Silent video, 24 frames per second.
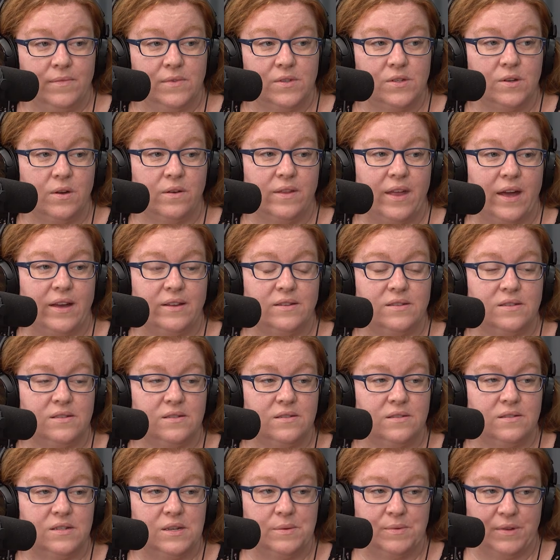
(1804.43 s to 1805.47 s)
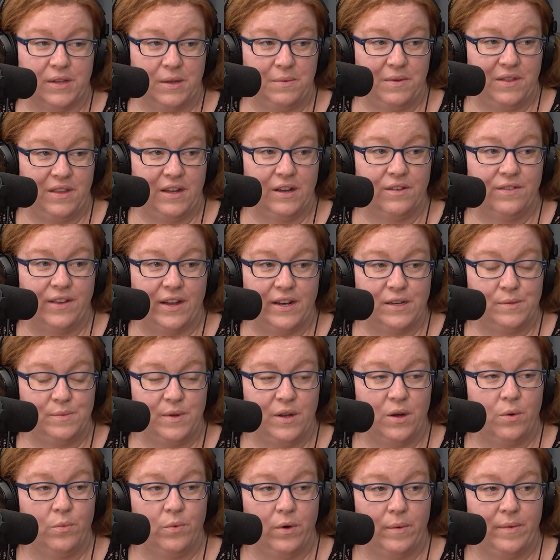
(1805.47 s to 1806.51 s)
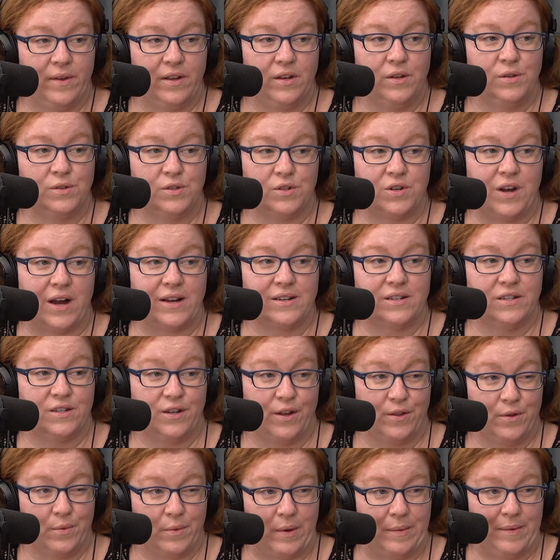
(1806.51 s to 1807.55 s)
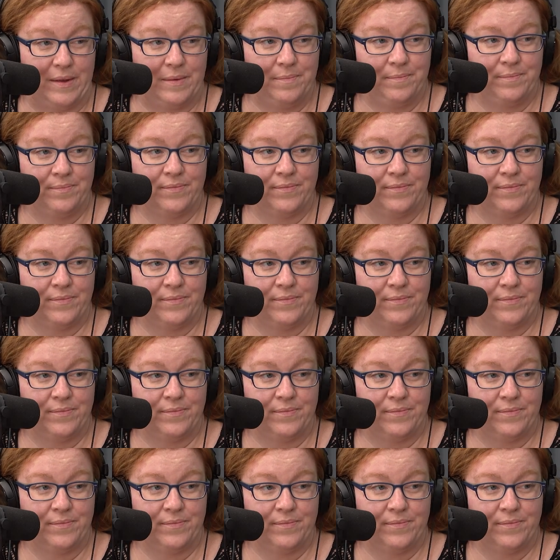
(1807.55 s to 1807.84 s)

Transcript: So that's typically we think of that as being a woman who's attracted to other women.